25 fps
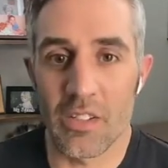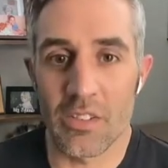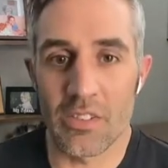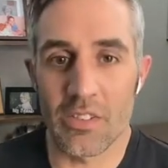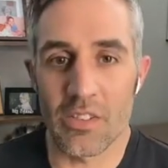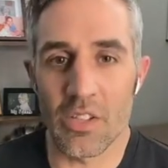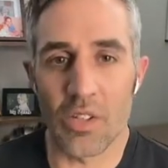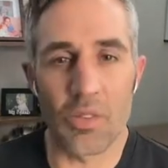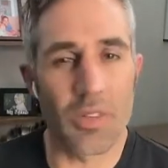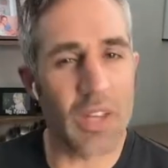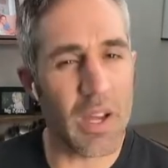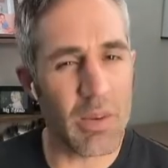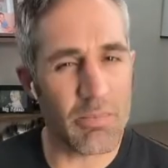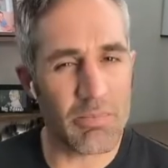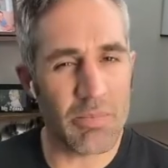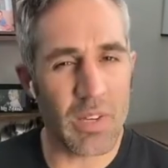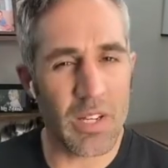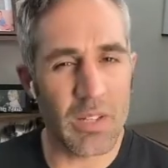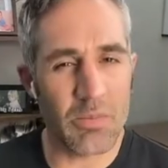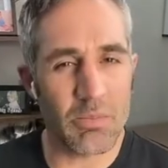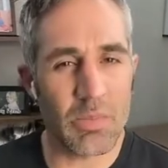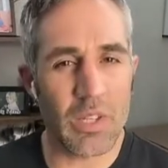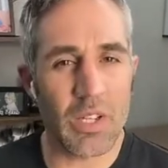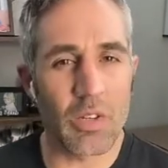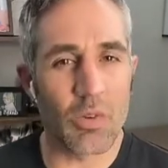so that
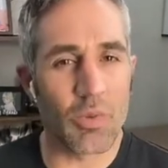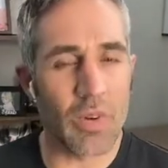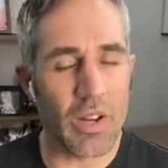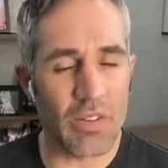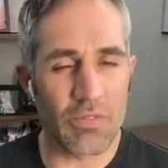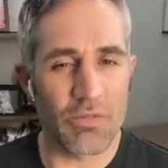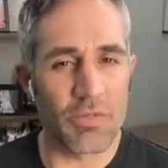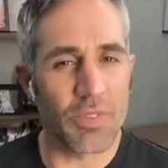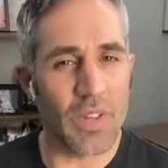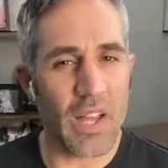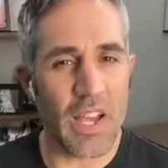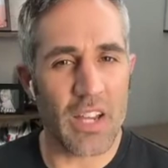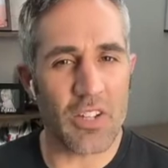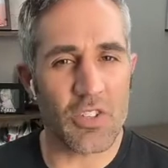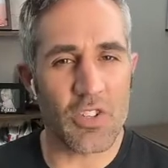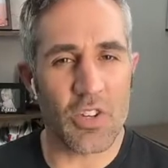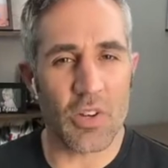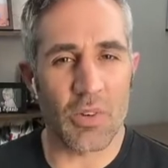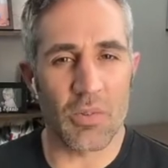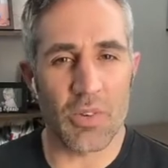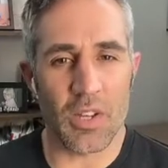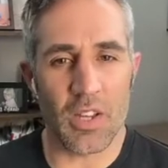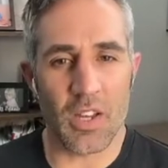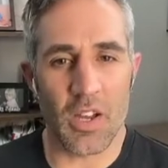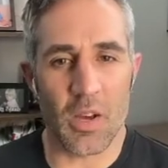might be a red flag
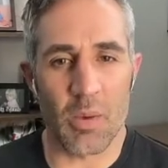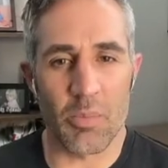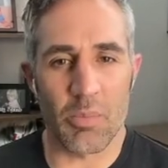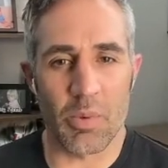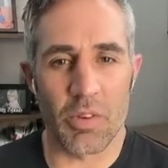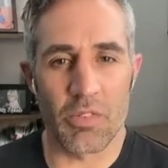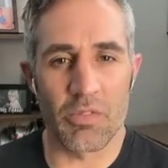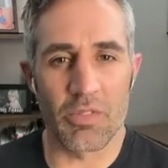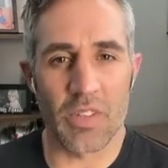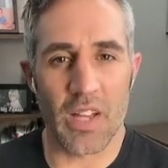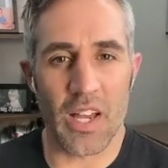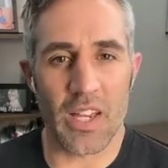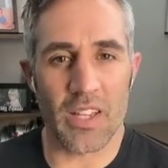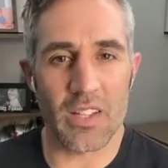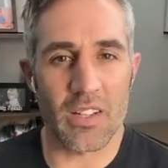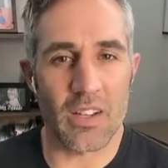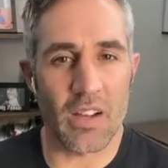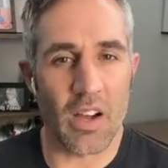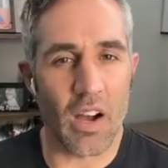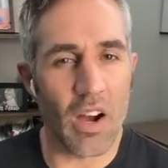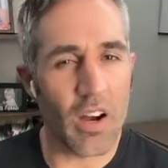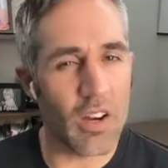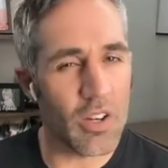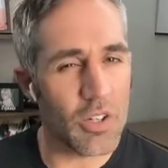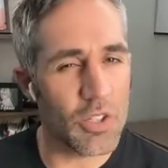showing up of like
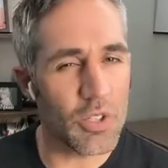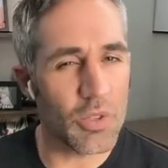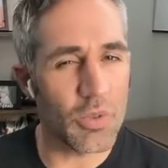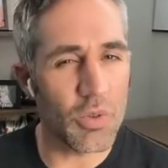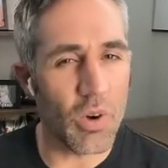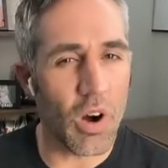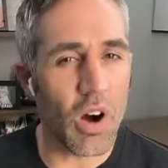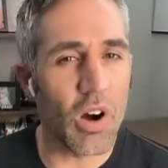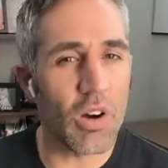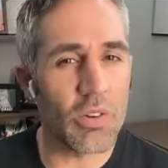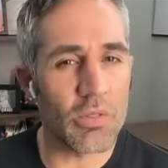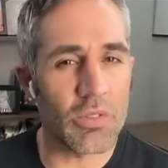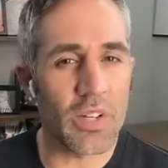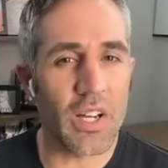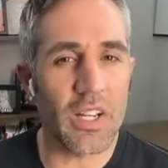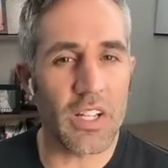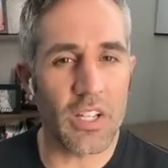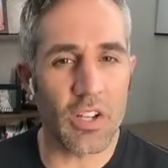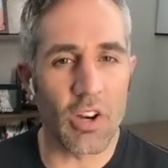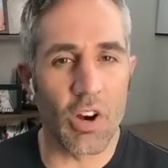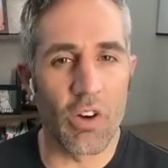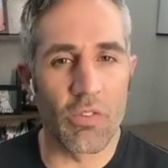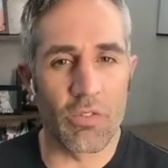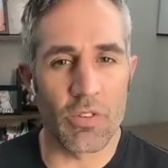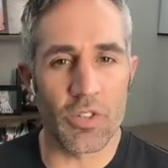are you
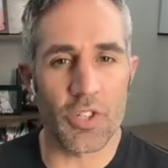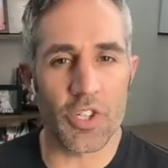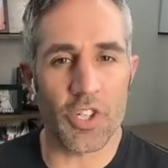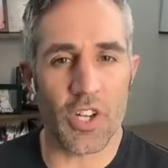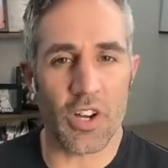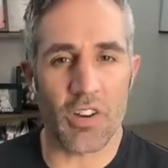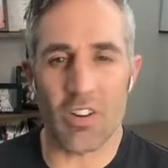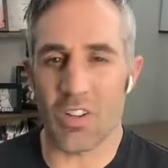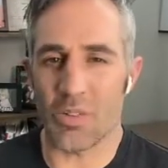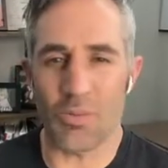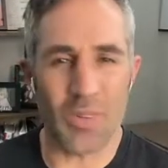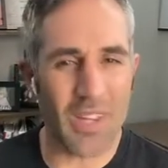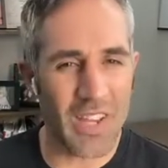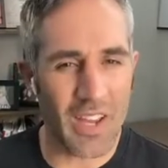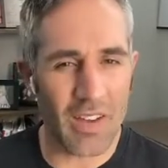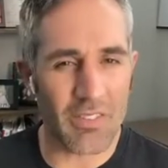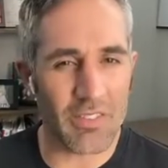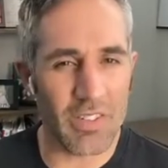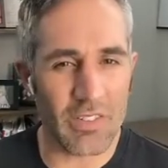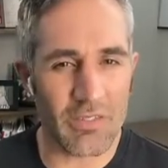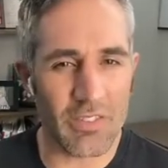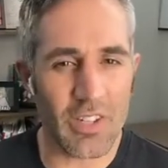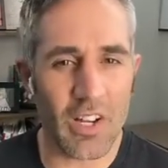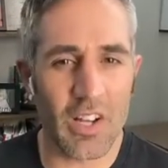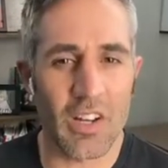already oversharing we
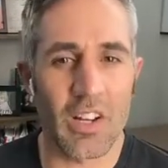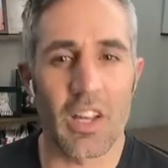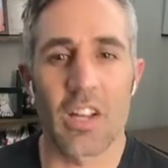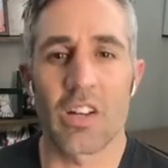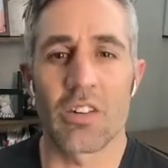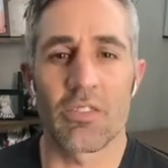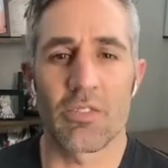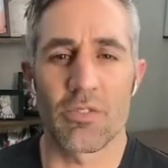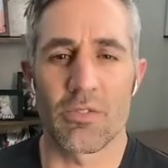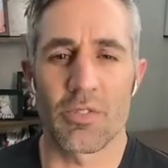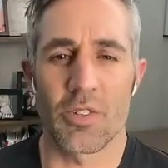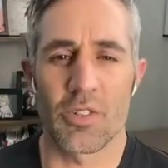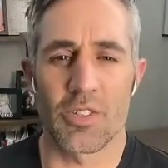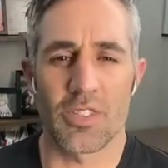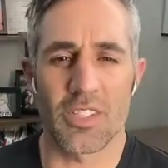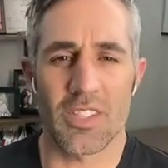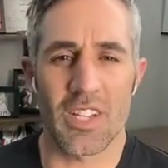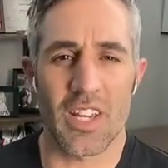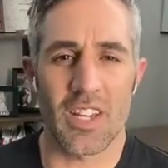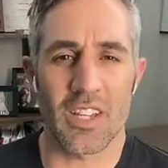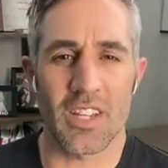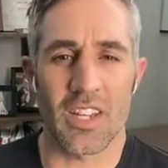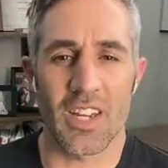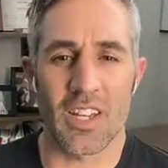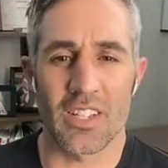haven't even gone on our first
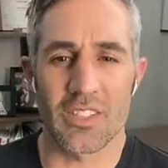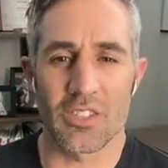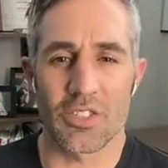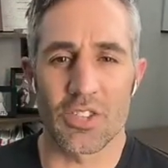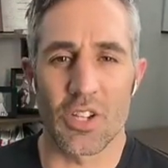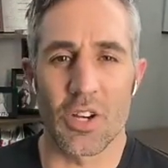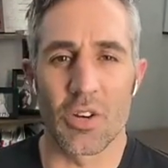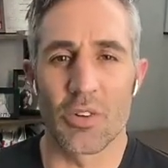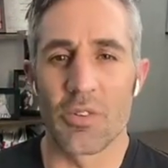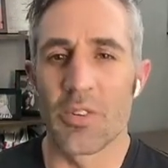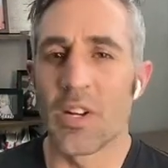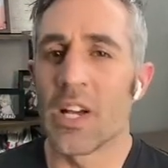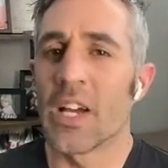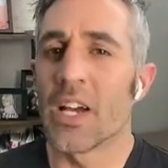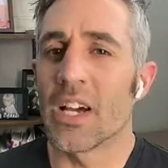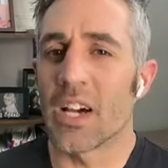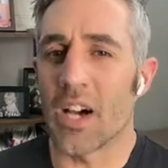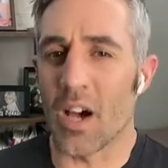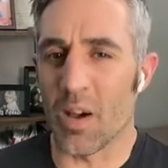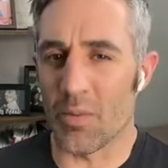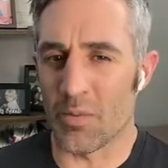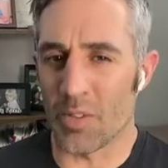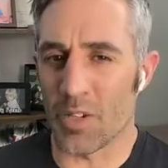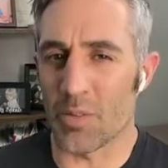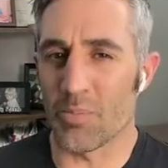date yet so
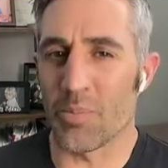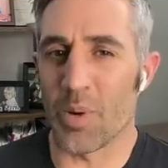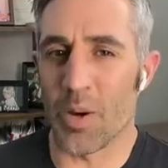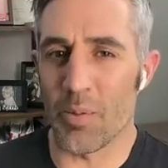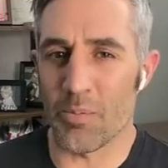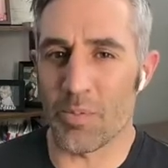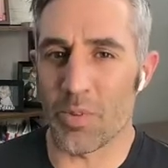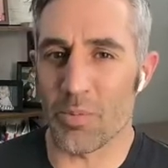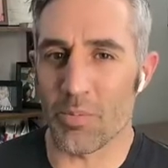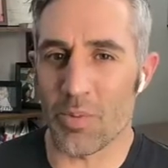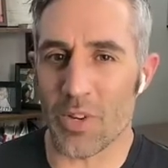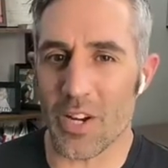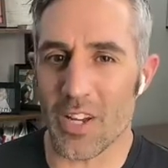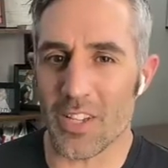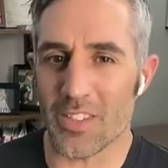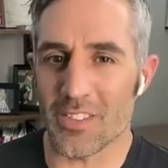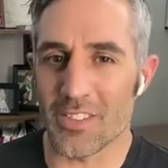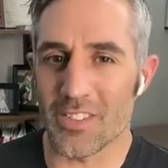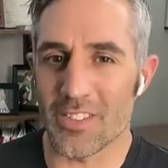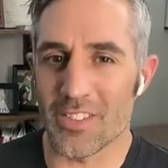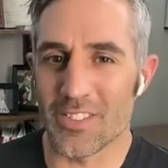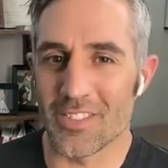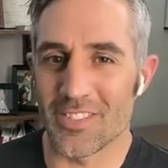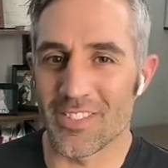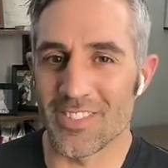i'm going to pump the
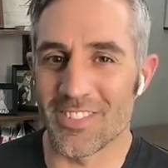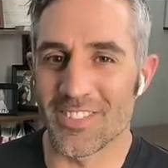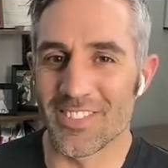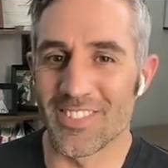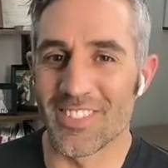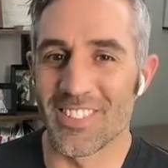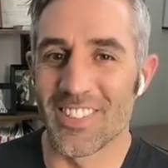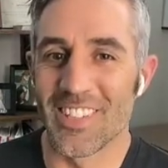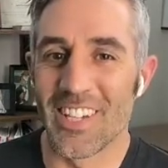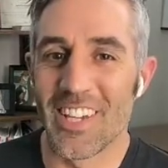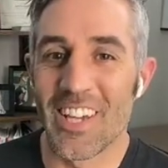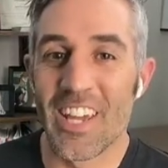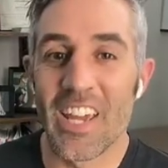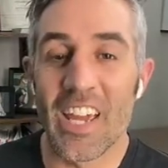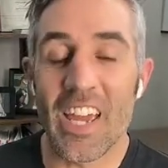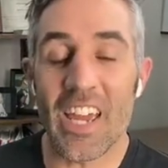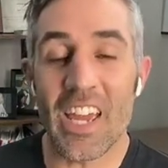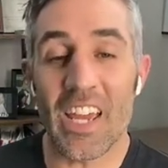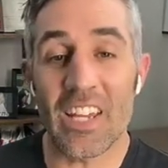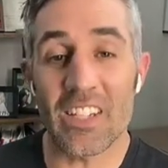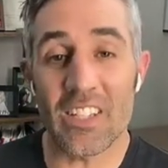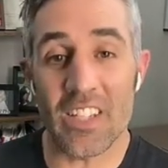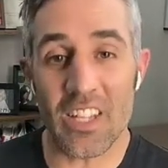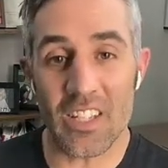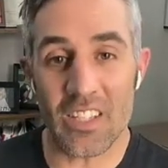brakes
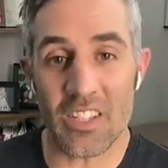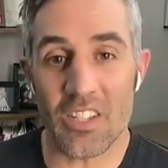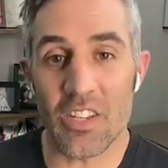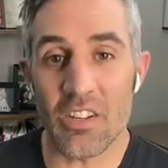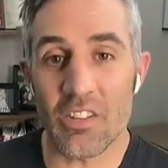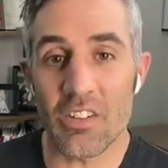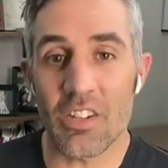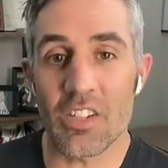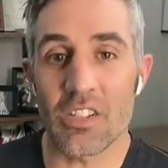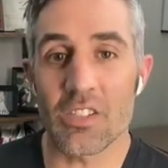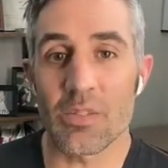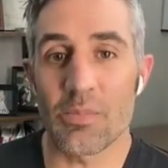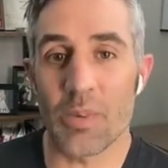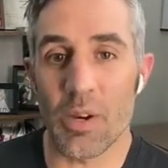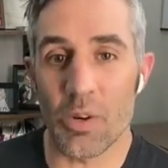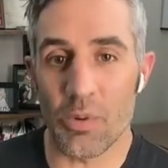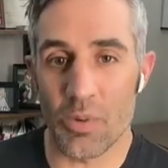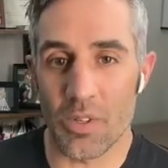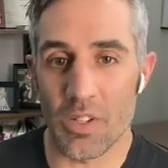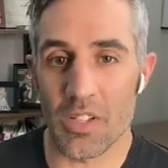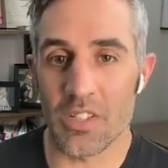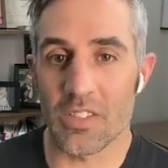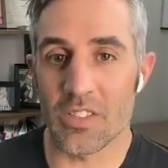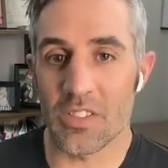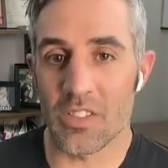and get curious about
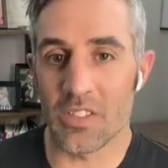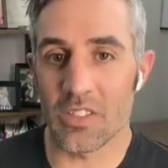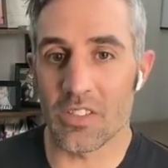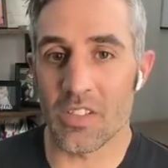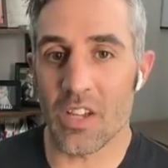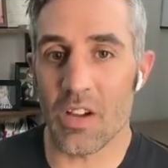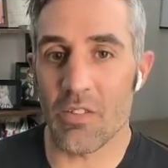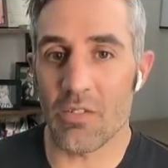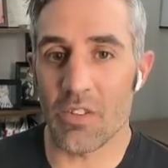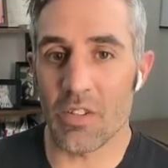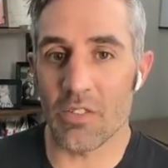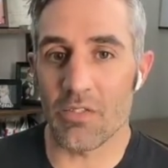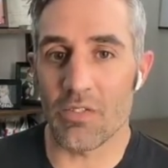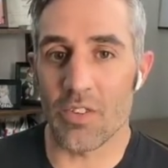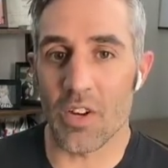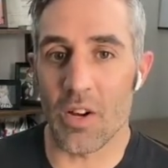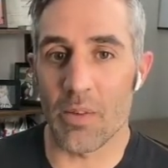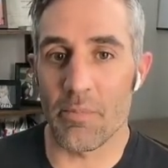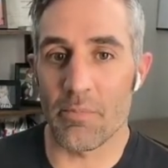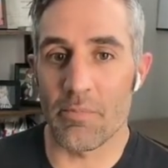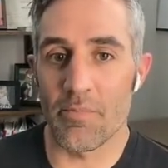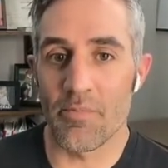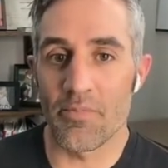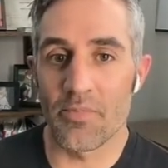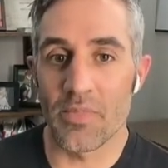where this is coming
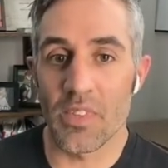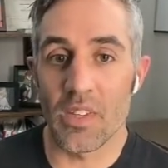from.